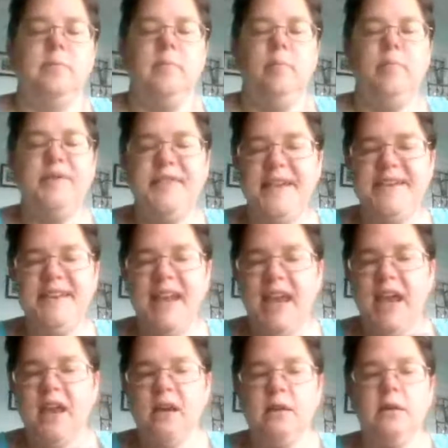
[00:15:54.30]
But they
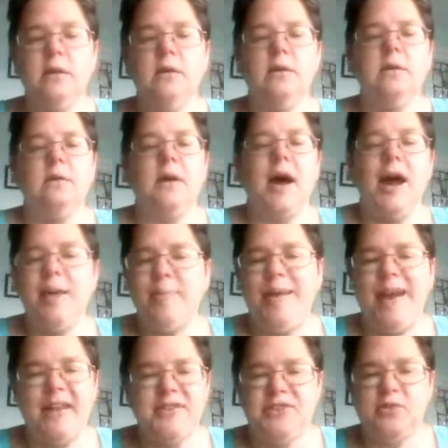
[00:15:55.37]
take
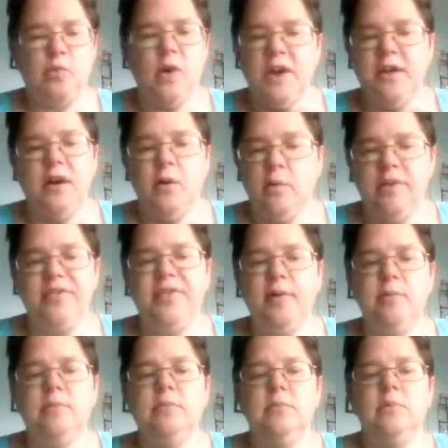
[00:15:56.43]
iPads and whatnot with them